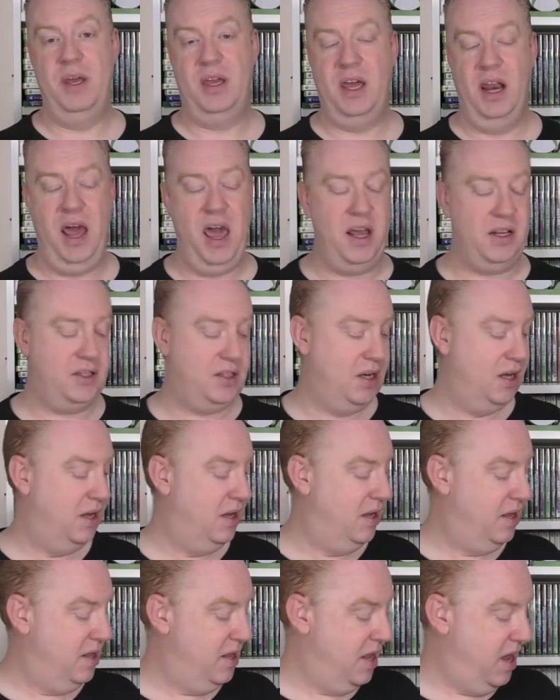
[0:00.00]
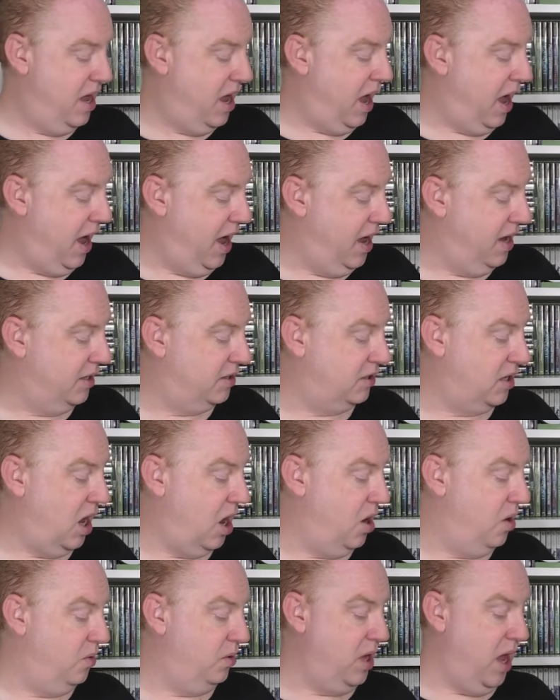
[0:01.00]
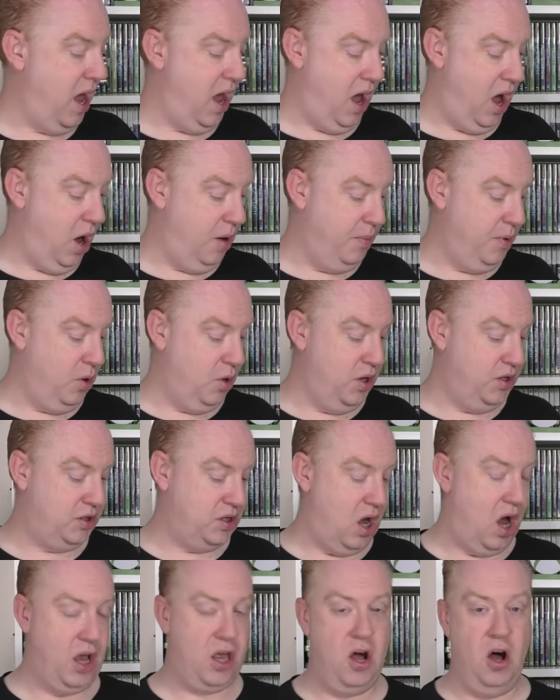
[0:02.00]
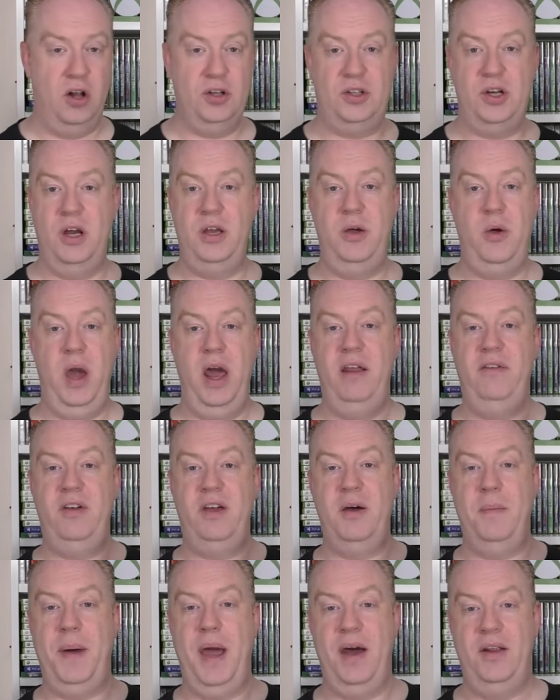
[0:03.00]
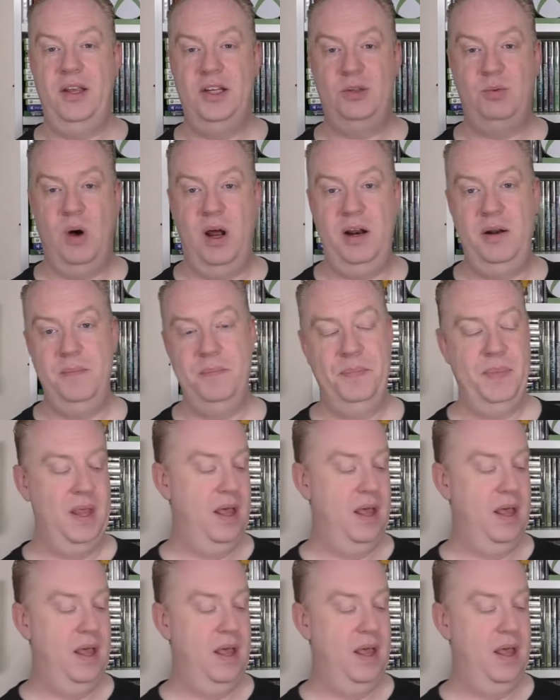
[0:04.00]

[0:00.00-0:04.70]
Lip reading: the Kinect. So yeah, I'll be honest, I can't tell you anything about this one.